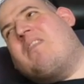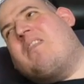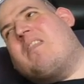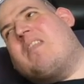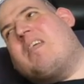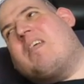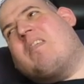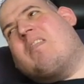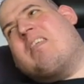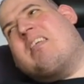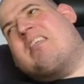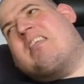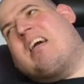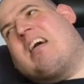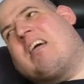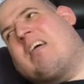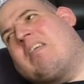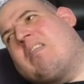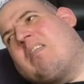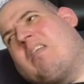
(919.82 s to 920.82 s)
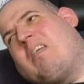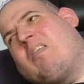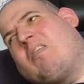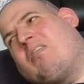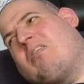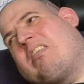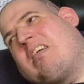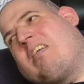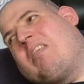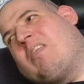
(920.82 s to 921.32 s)
Which I
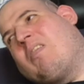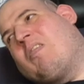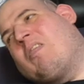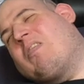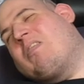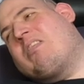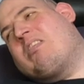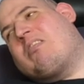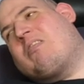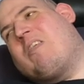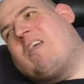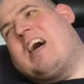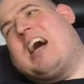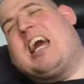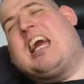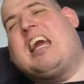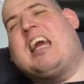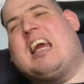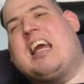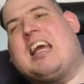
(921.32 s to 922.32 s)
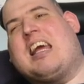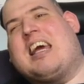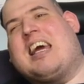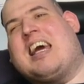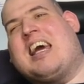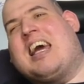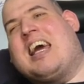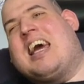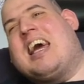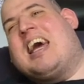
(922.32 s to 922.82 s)
also thought was great.
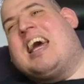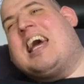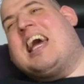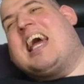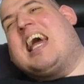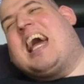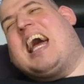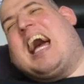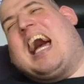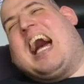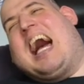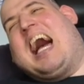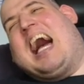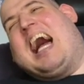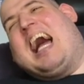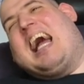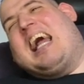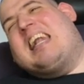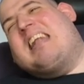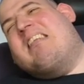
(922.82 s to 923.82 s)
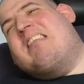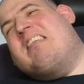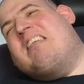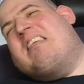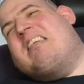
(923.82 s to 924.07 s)
And